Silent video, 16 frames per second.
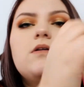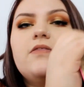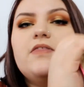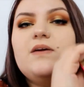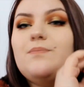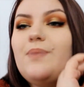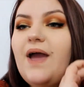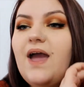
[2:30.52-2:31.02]

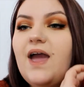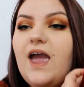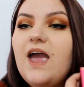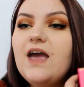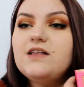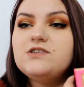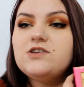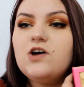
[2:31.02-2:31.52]
The
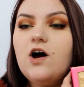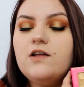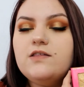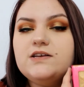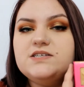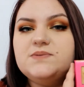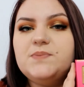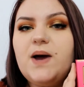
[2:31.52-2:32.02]
pans on
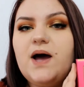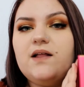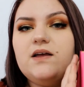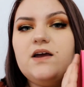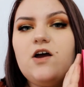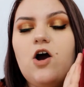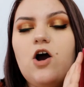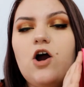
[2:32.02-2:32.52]
this
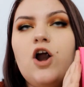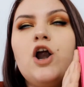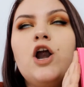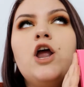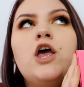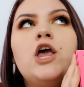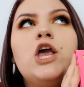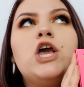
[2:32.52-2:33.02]
palette are
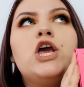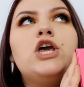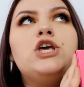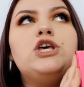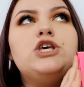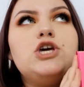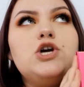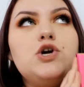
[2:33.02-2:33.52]

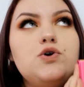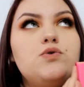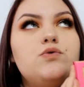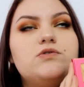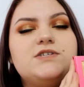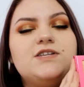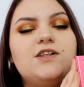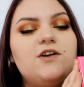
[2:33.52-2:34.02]

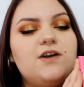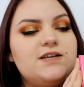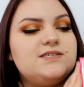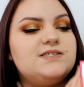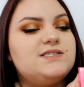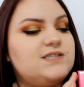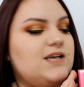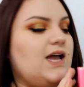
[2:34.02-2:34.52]
huge. They're
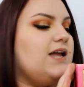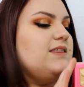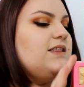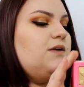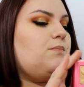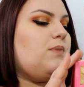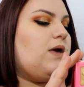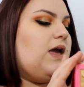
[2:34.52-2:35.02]

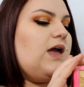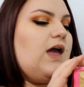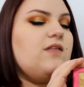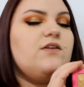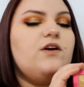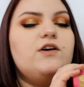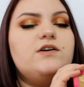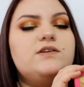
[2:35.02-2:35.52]
insanely big,
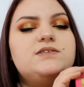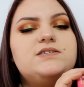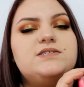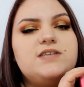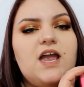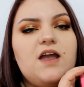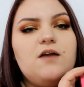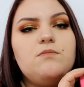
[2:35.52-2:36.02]
and they're
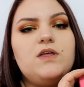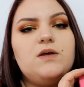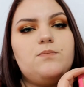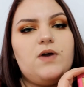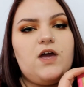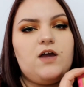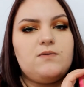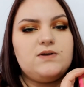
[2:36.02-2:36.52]
insanely
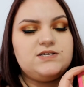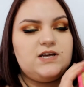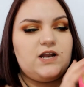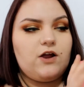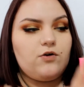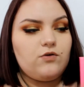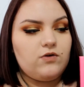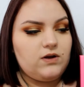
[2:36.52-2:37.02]
pigmented
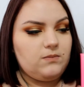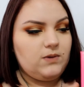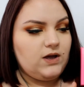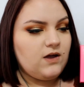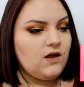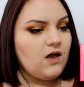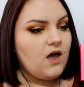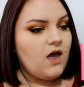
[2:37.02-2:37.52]
and
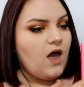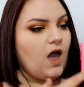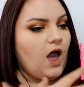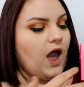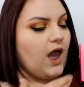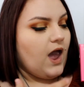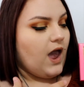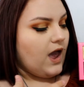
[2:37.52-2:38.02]
creamy,
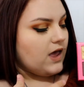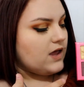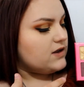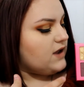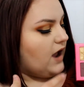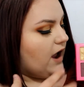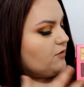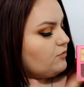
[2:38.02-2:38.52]

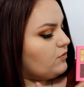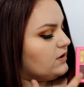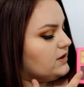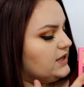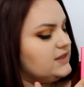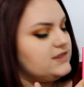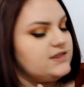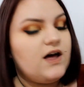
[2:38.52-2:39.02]
and I
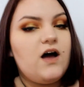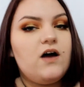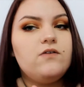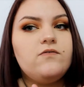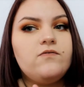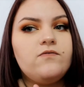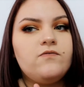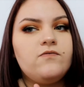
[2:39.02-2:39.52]
really
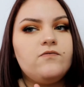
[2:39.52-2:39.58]
love